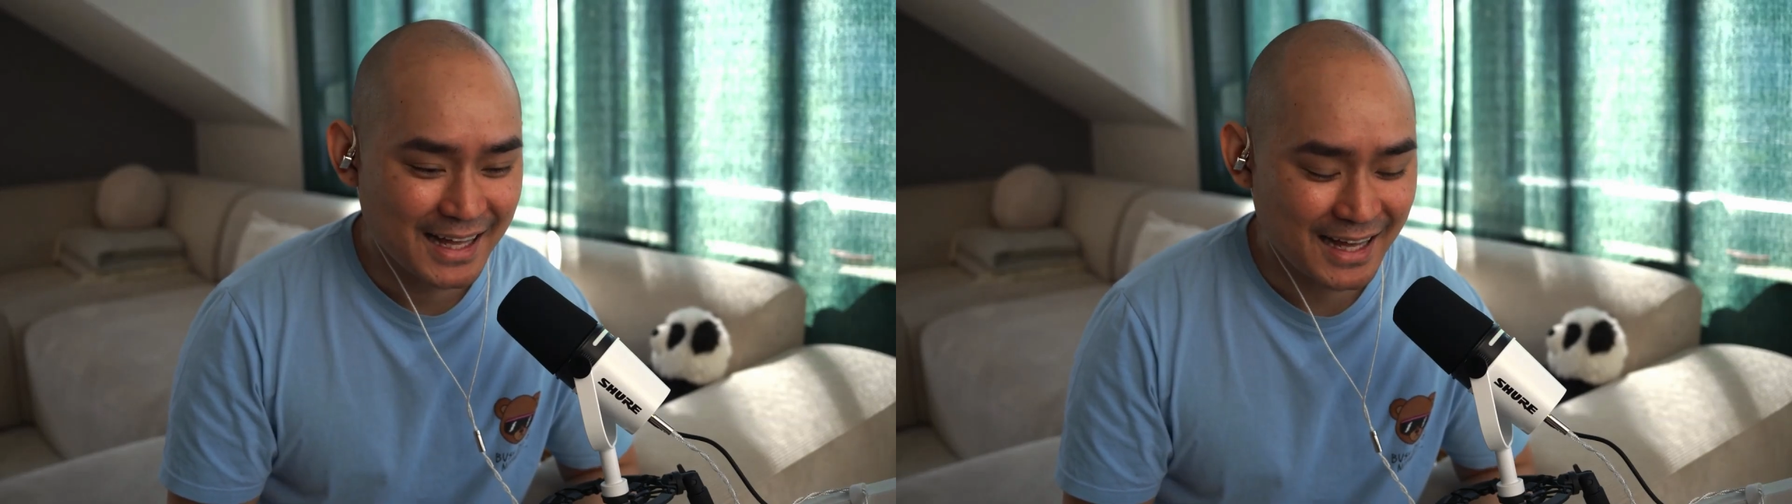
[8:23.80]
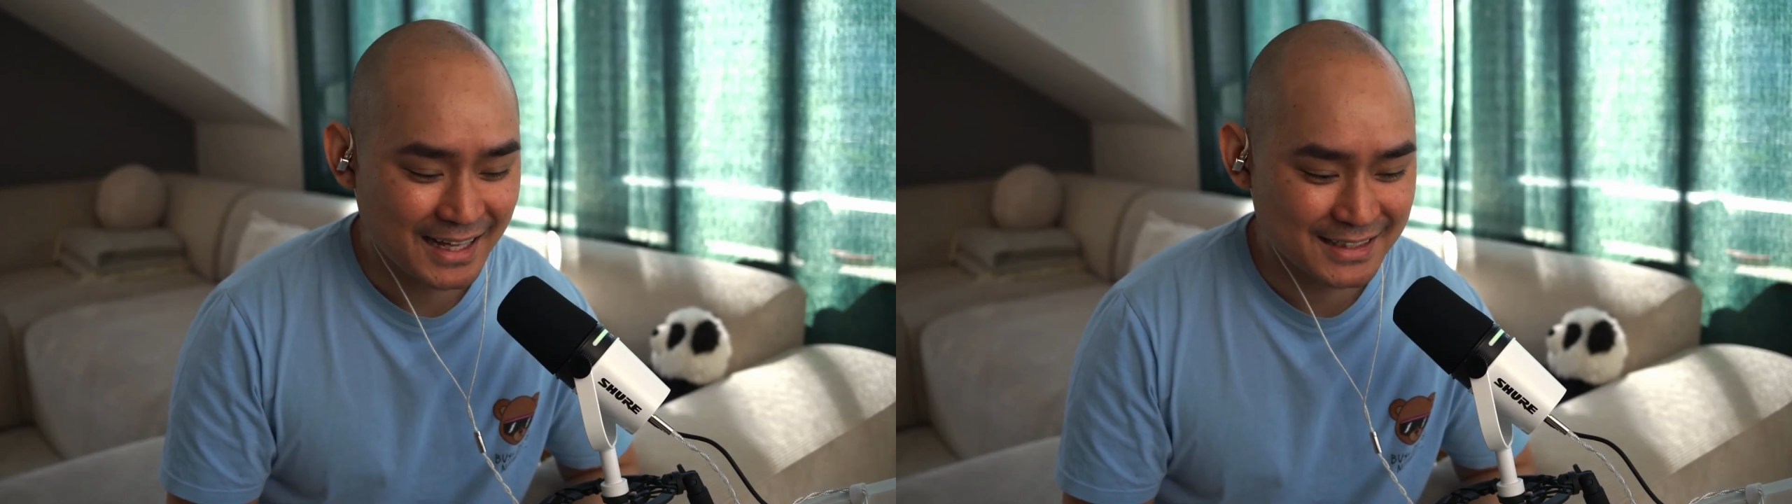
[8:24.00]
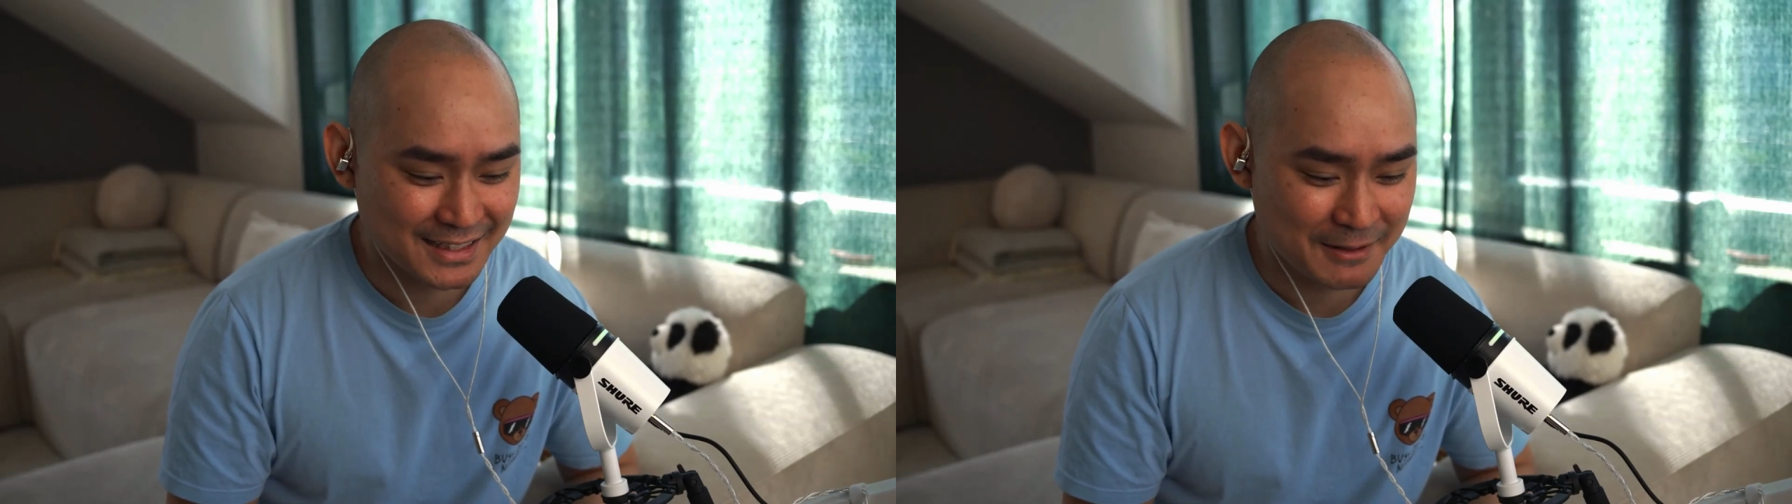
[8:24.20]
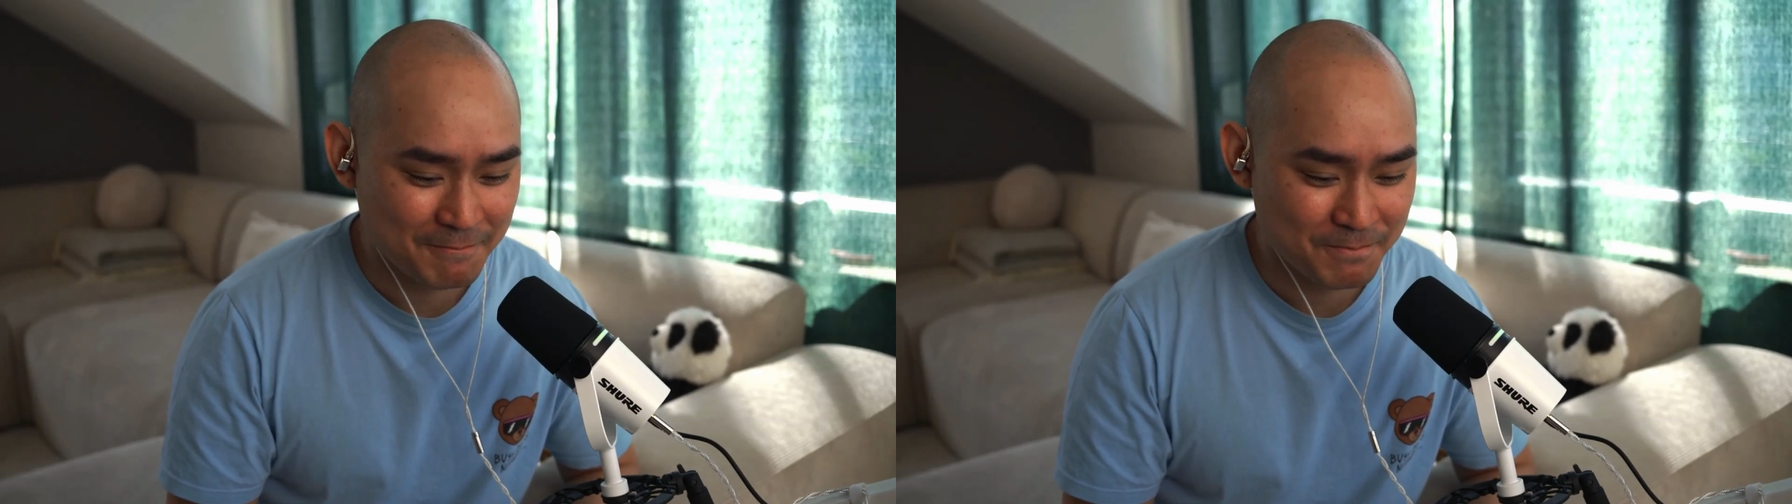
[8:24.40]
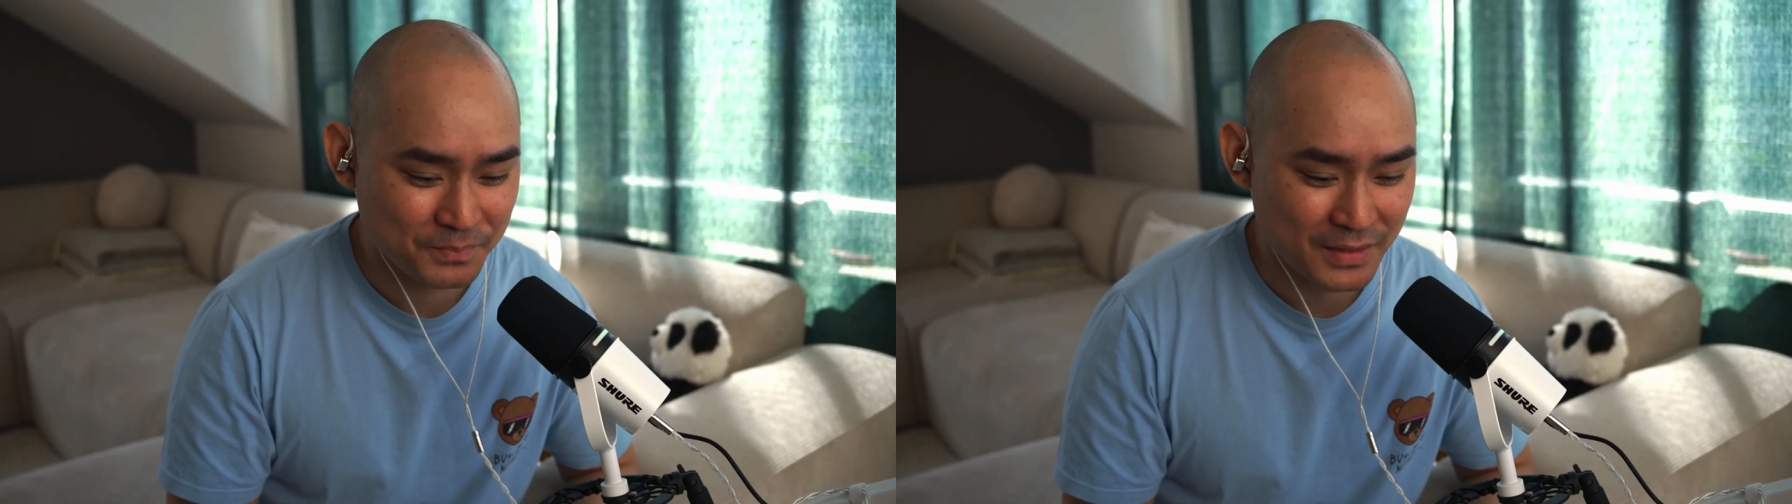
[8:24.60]

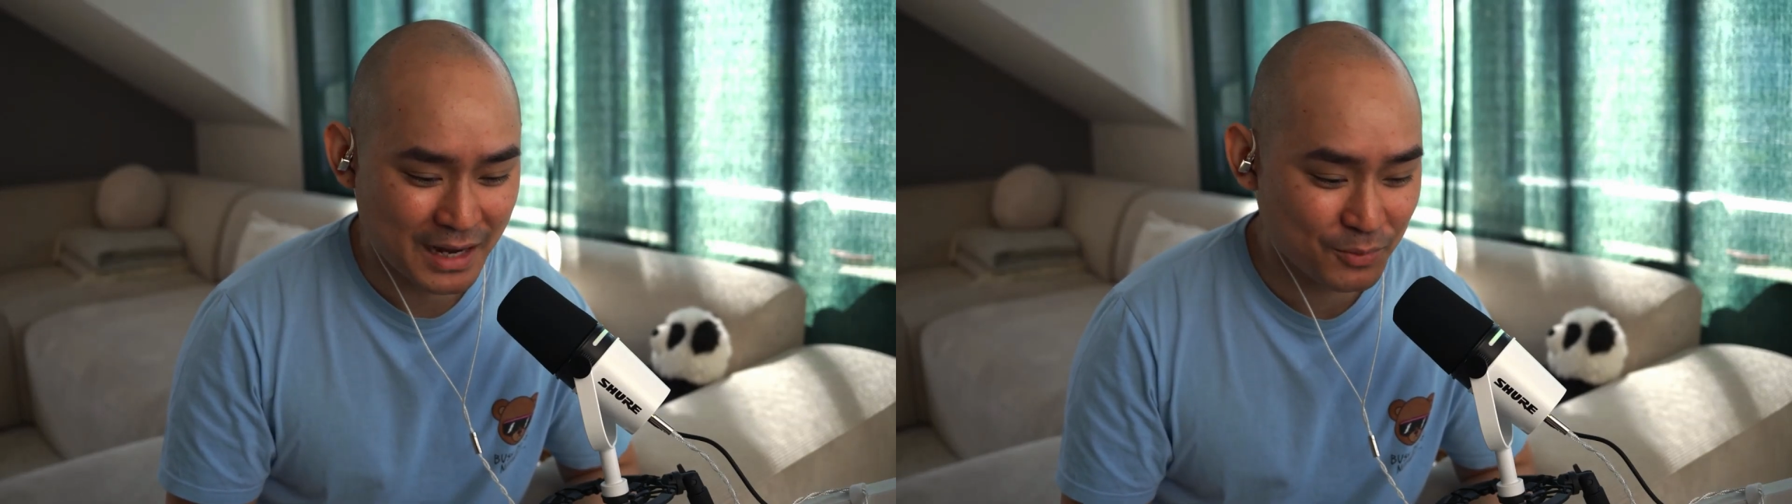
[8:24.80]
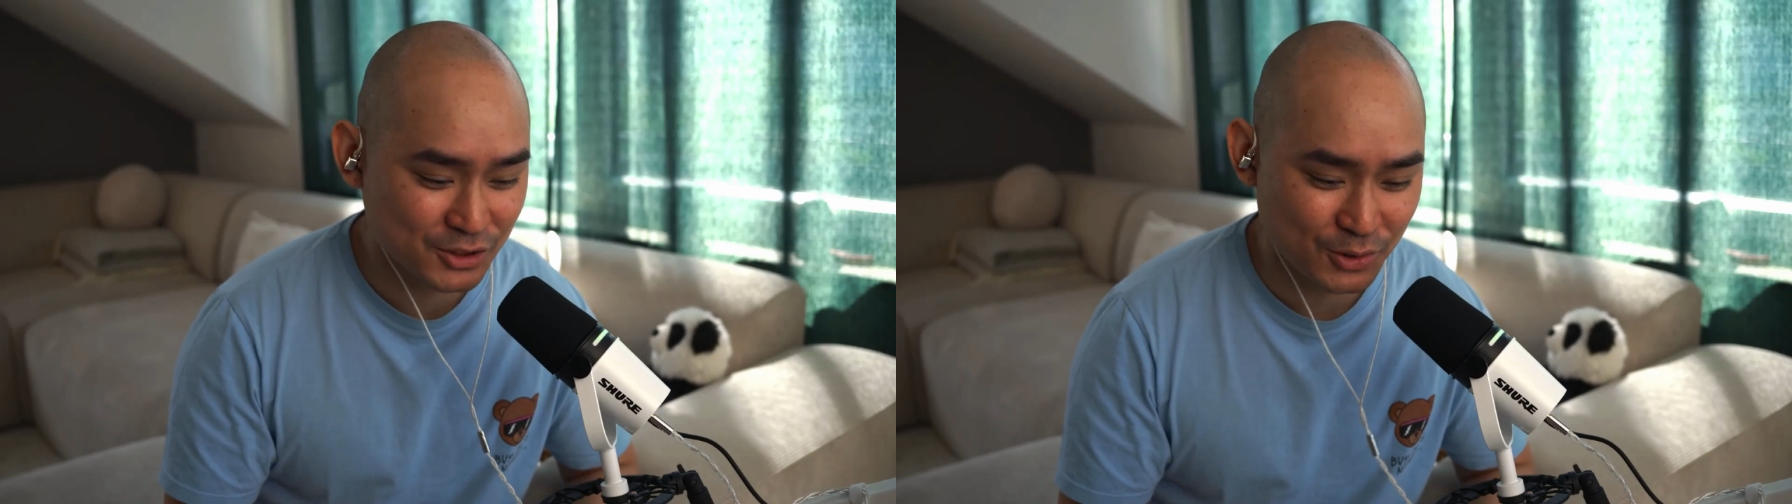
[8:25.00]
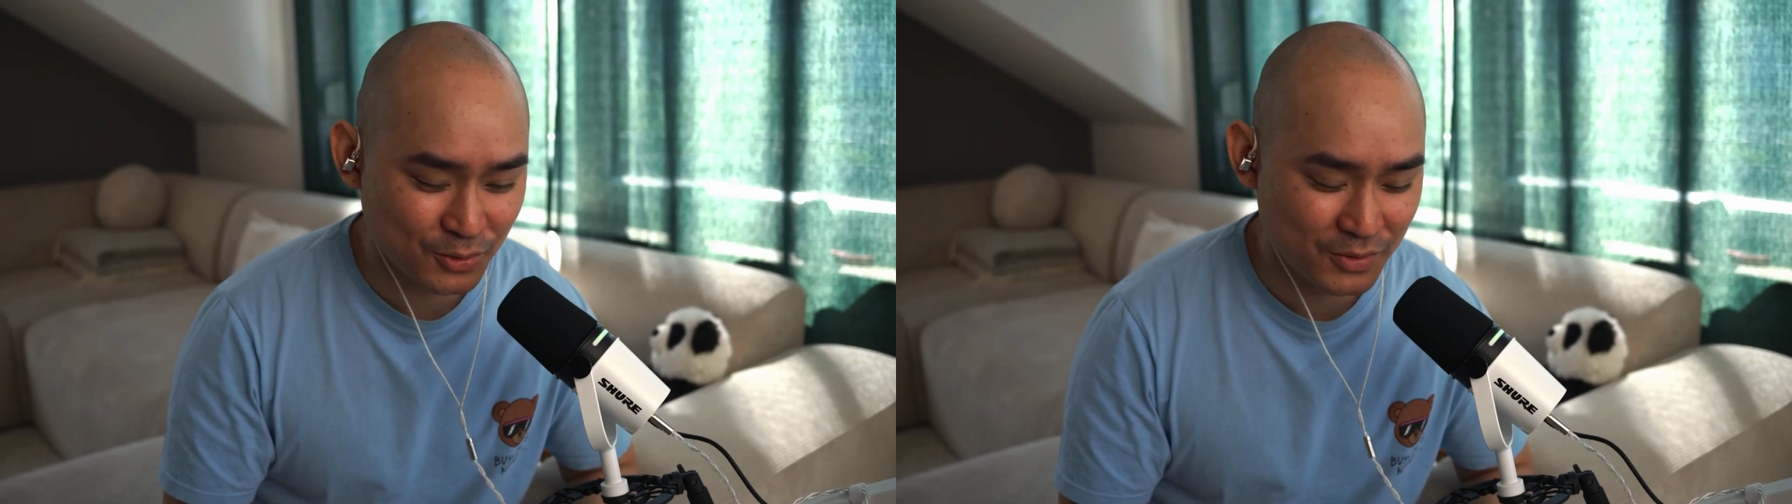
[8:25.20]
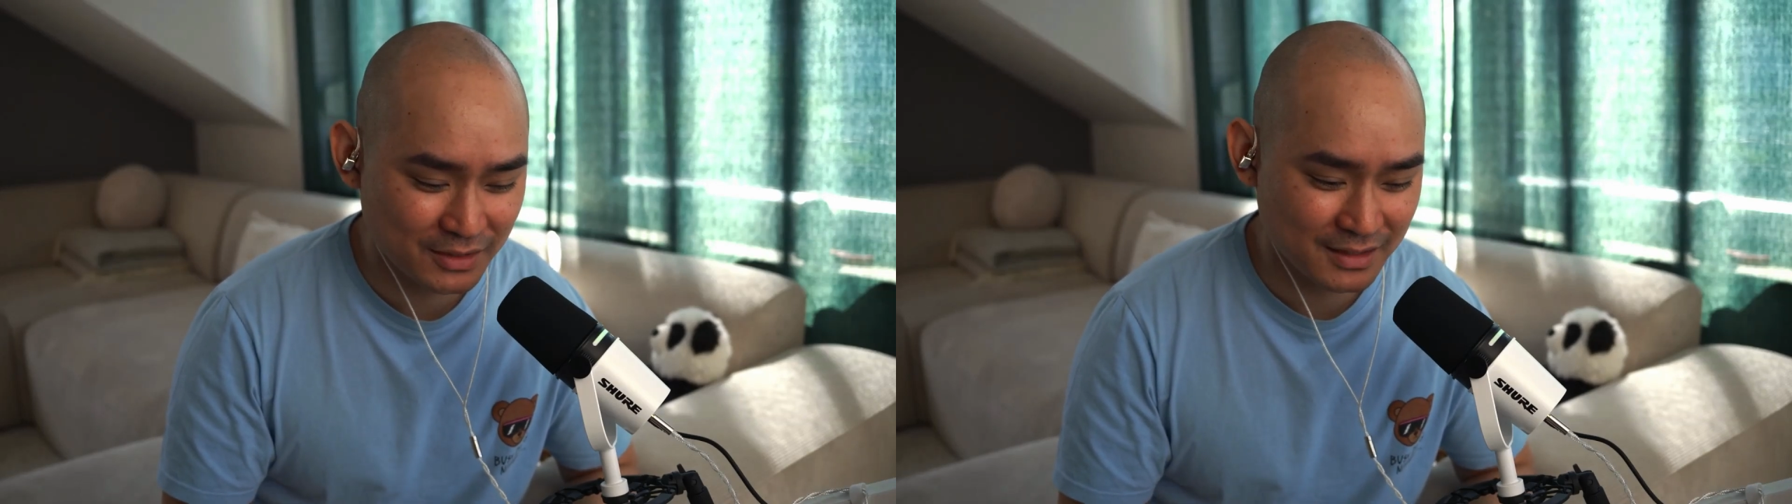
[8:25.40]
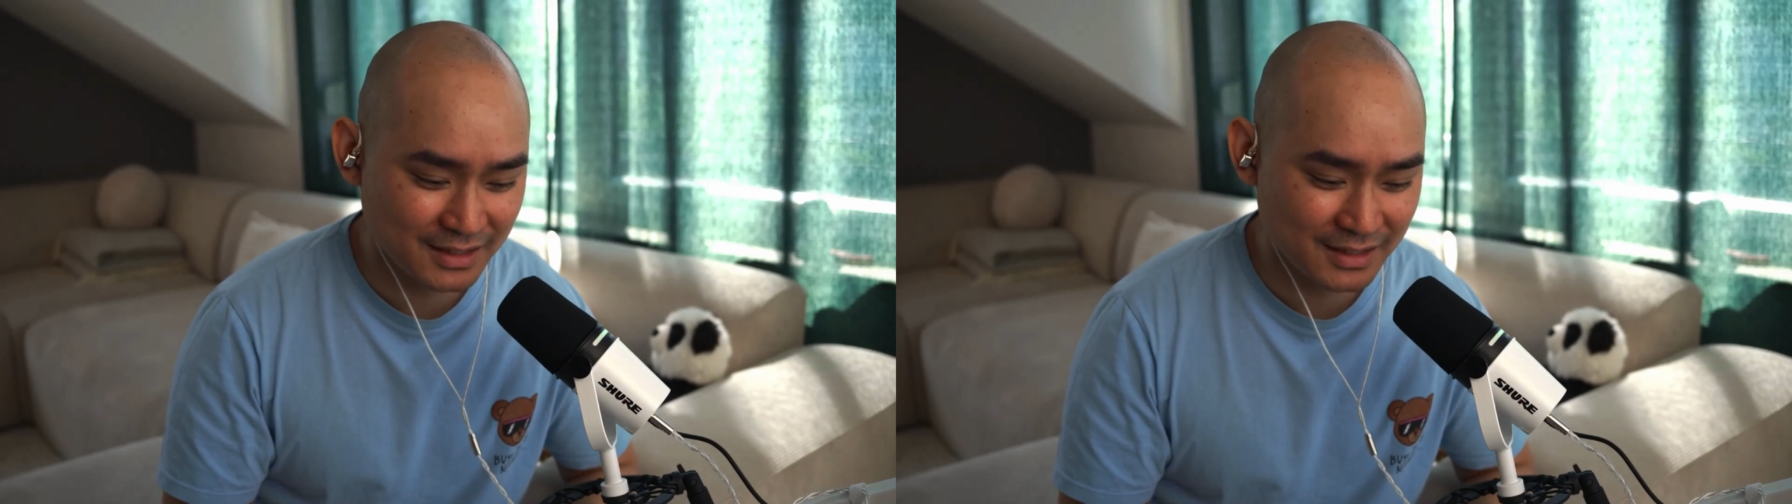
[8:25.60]
And I was so great.